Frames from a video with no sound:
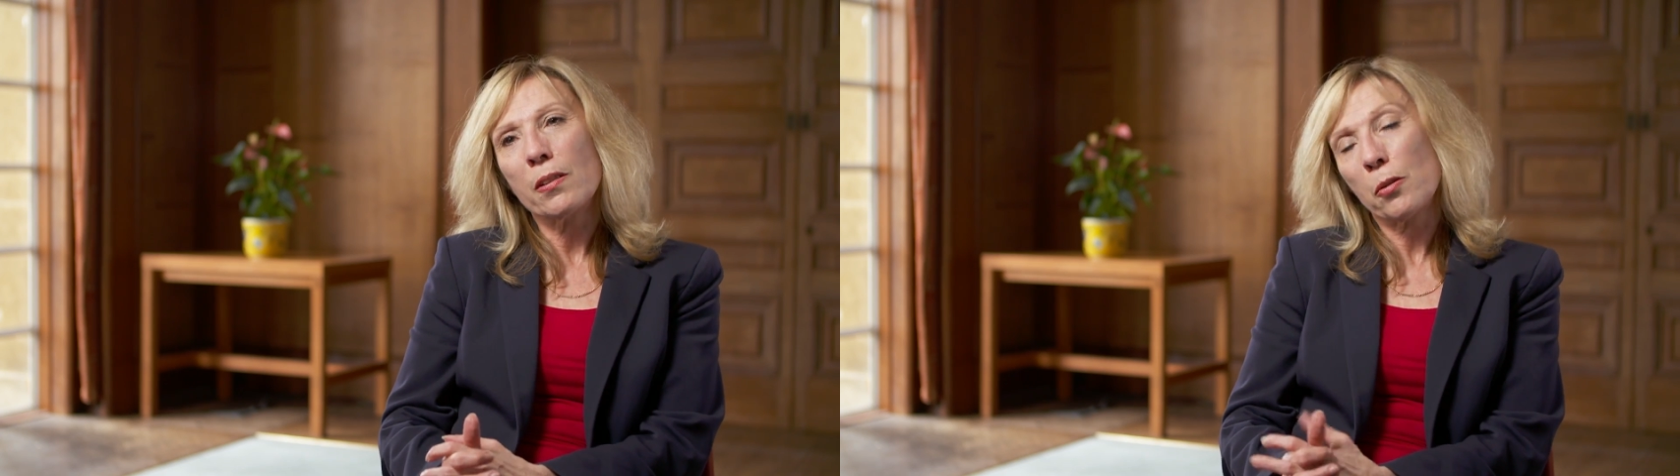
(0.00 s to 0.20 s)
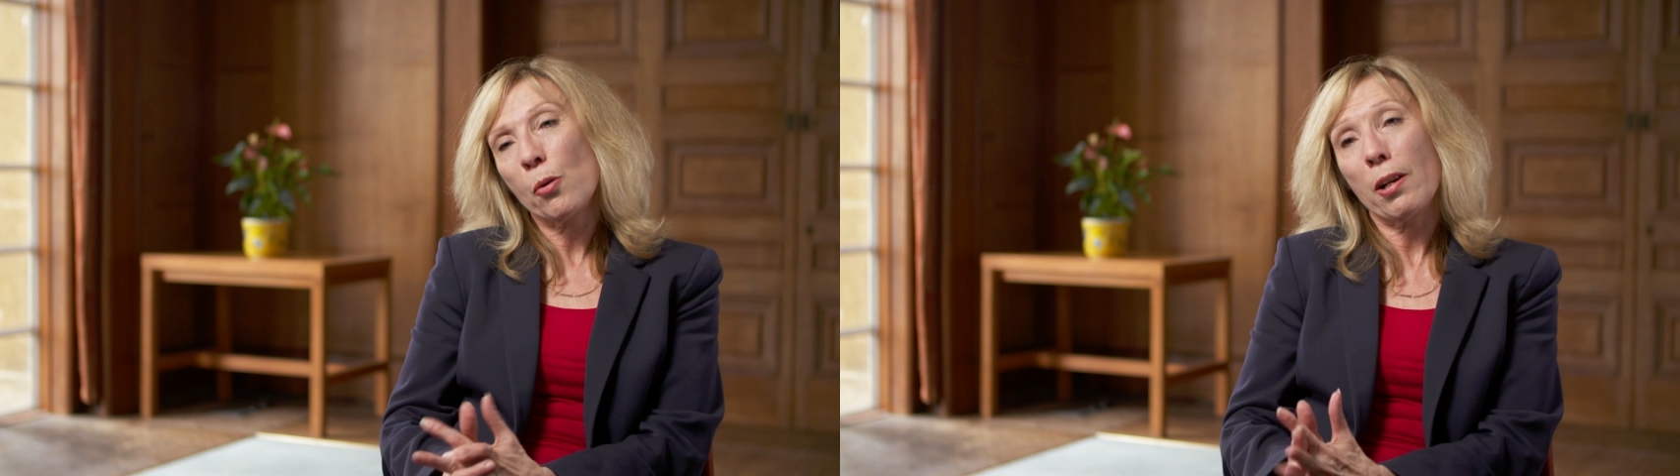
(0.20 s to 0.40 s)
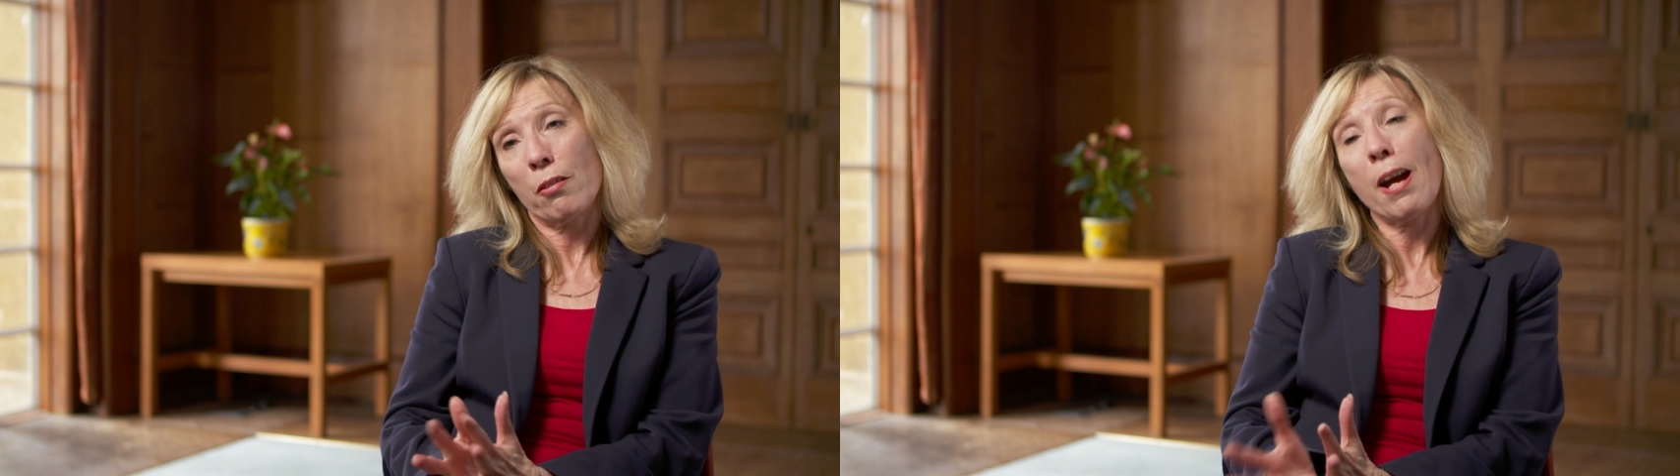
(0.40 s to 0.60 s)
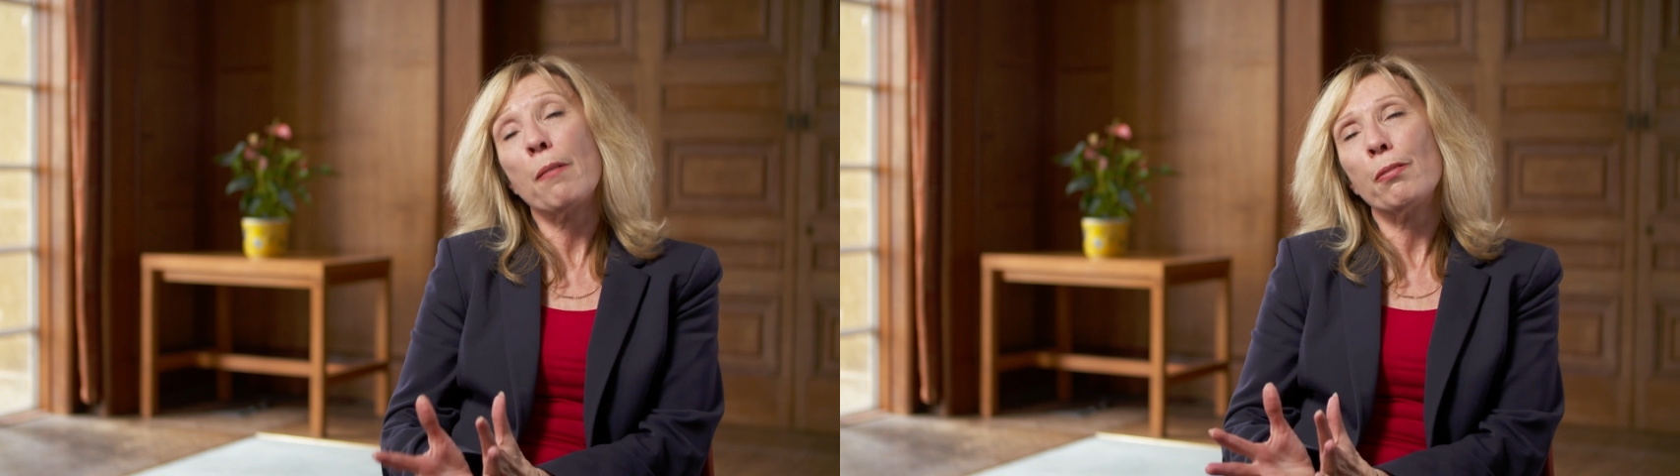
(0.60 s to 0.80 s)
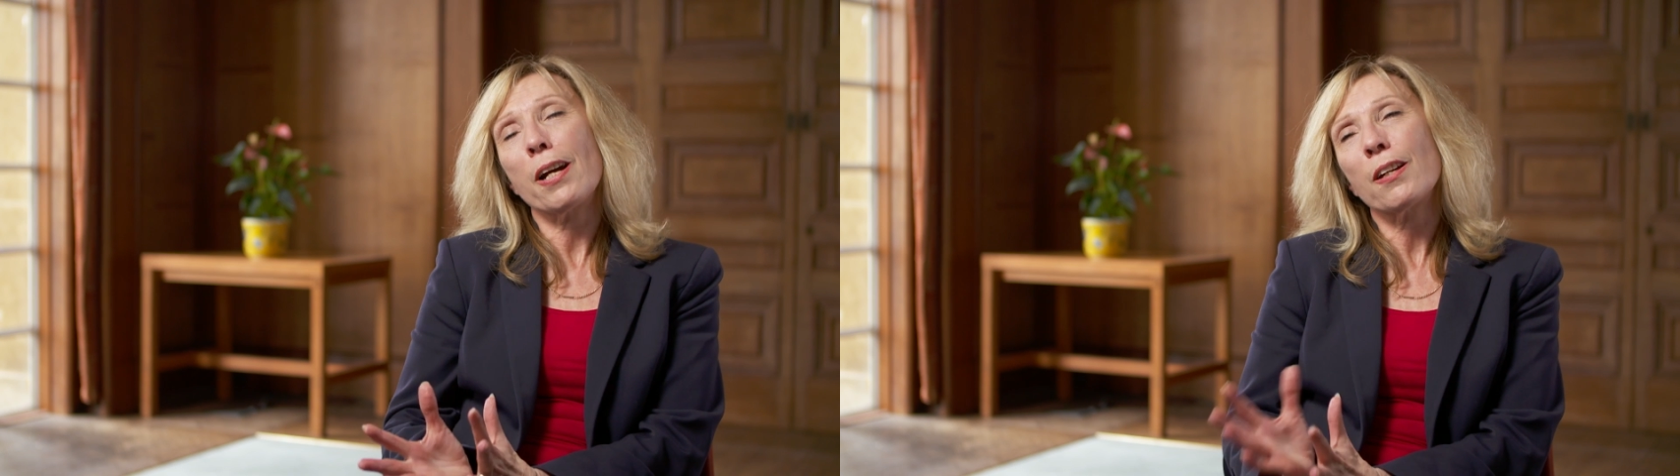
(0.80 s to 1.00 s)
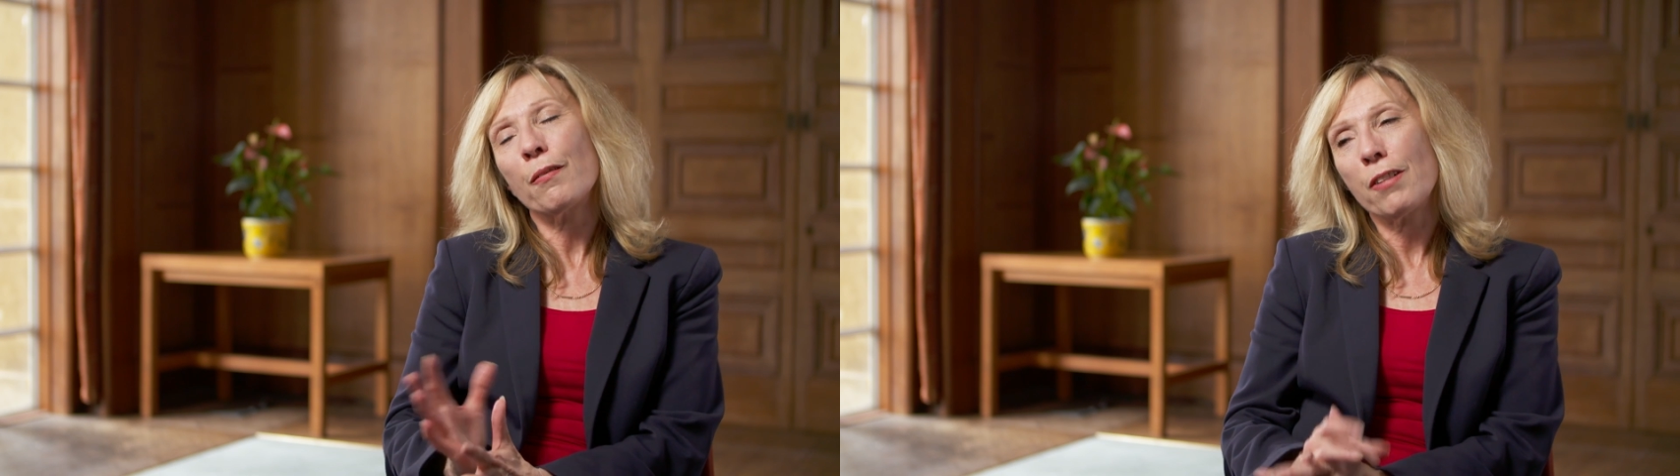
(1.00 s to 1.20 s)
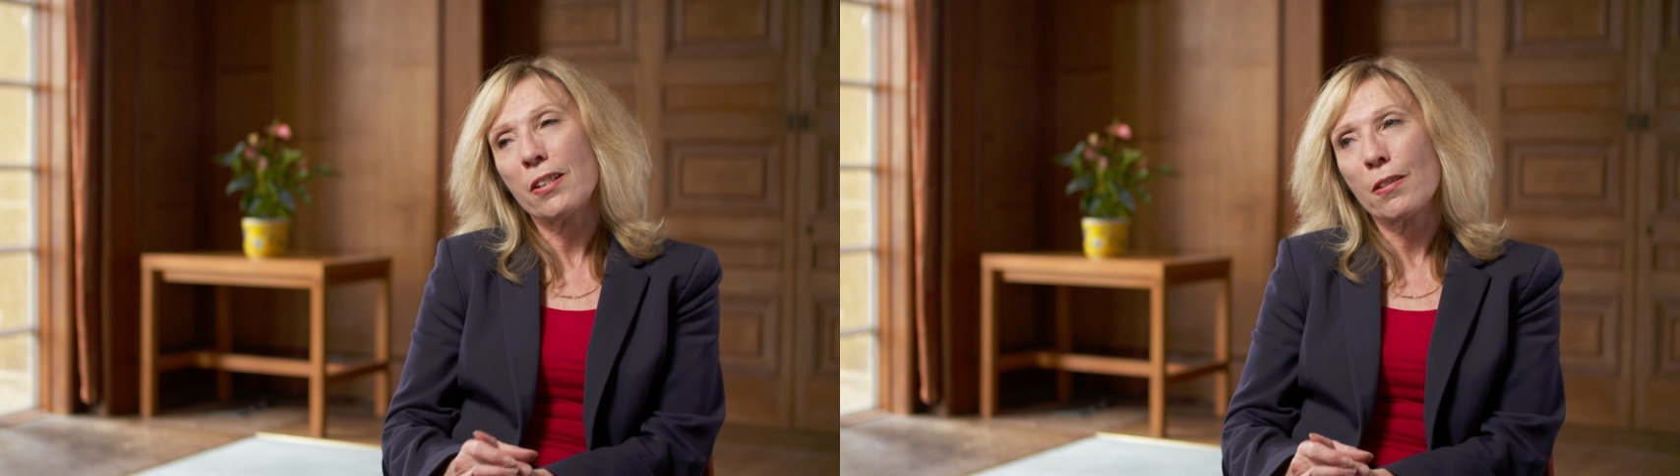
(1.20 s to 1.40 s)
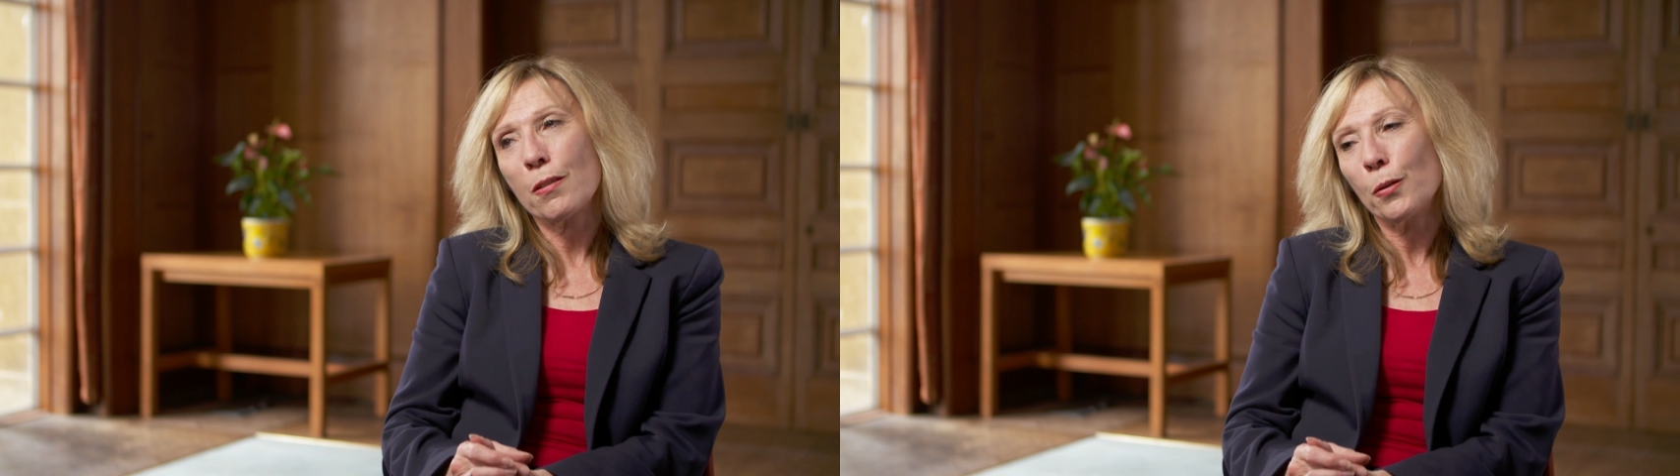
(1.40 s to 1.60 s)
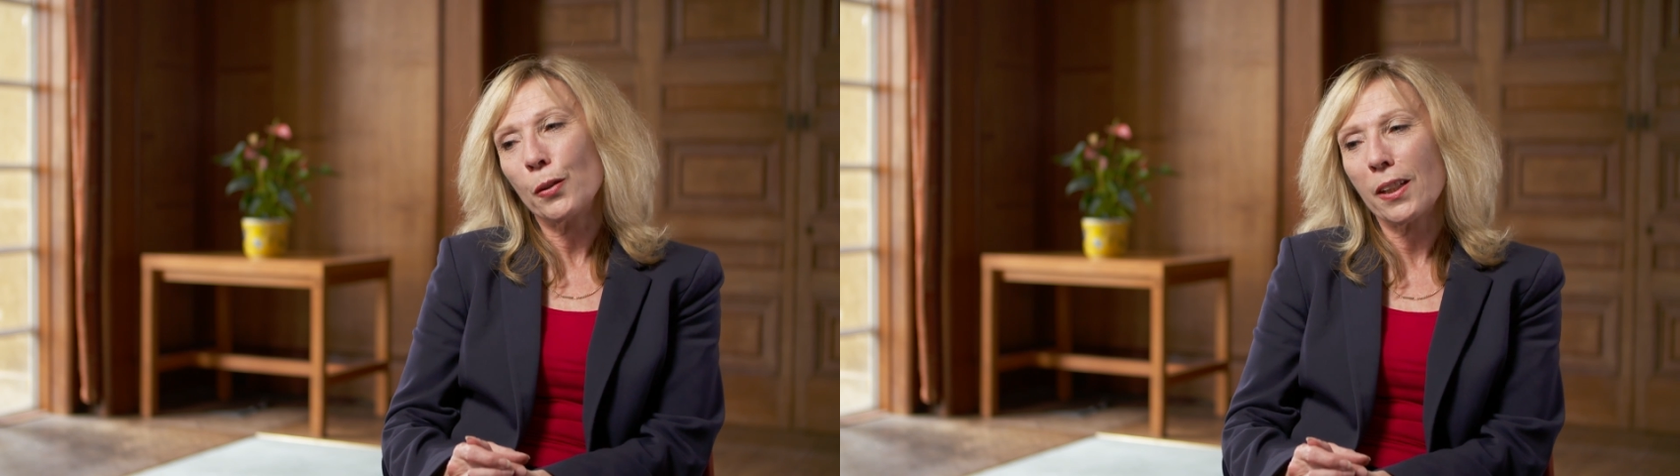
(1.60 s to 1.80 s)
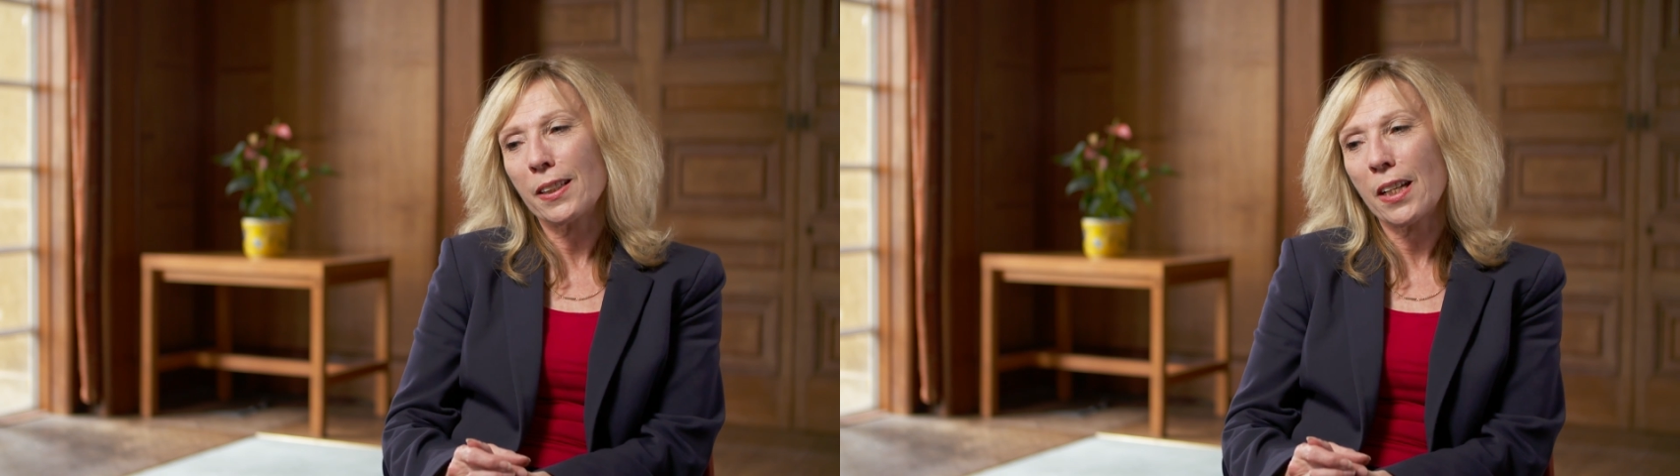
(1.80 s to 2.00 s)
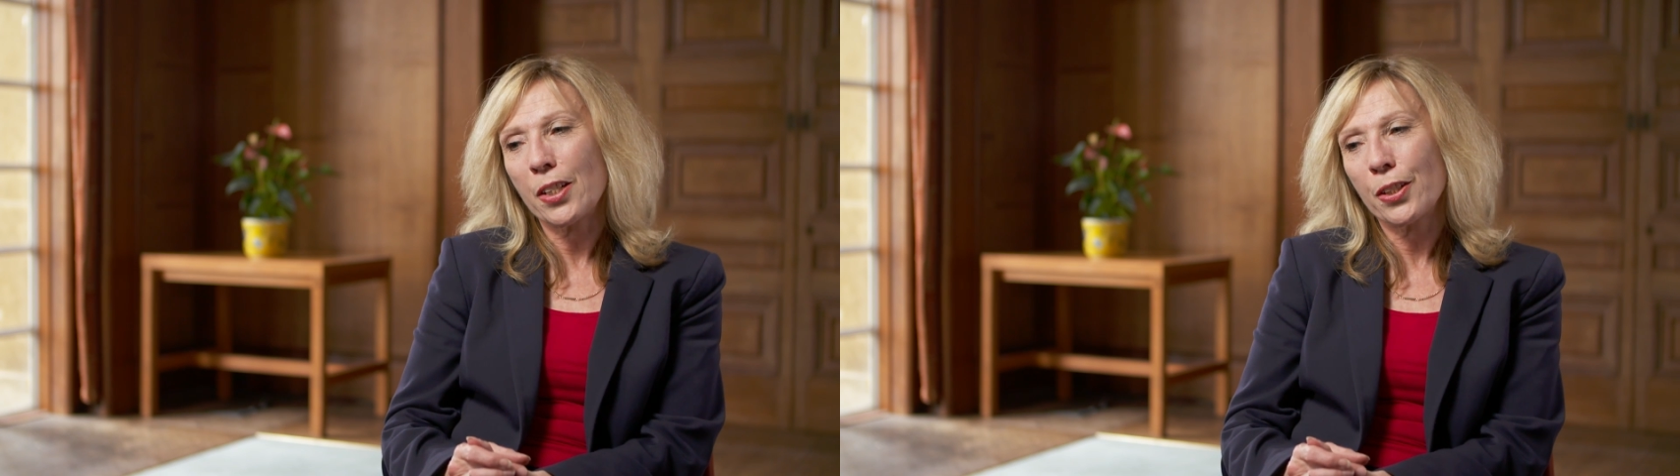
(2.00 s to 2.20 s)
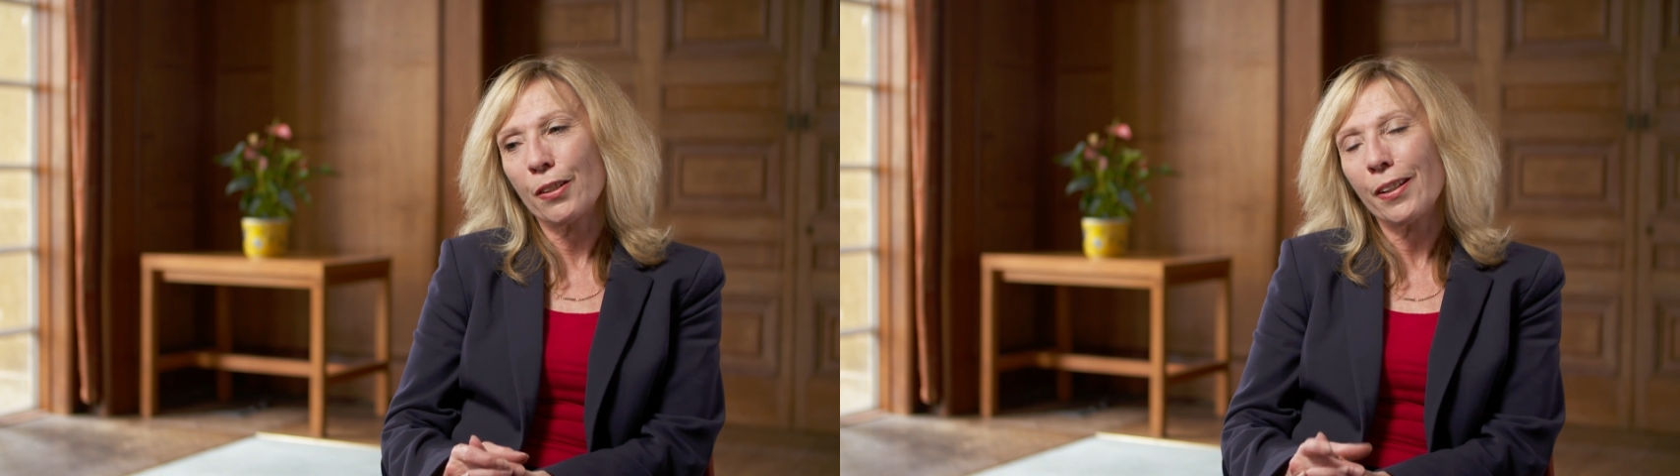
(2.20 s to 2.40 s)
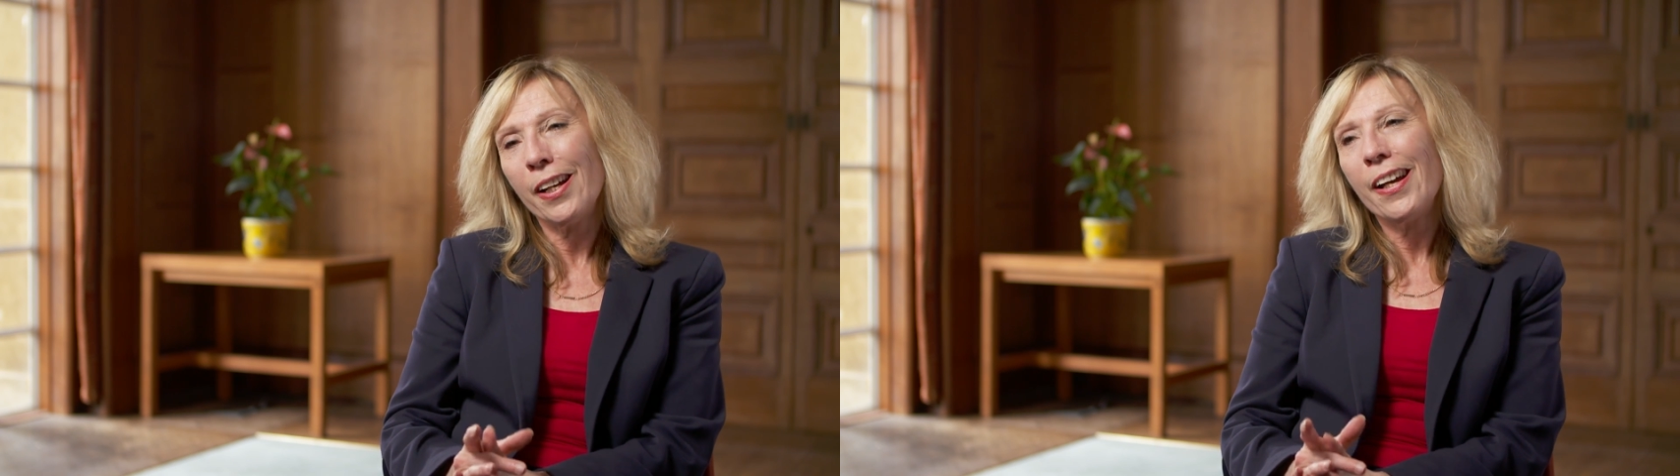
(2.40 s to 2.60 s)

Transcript: and quite groundbreaking for us as an organisation.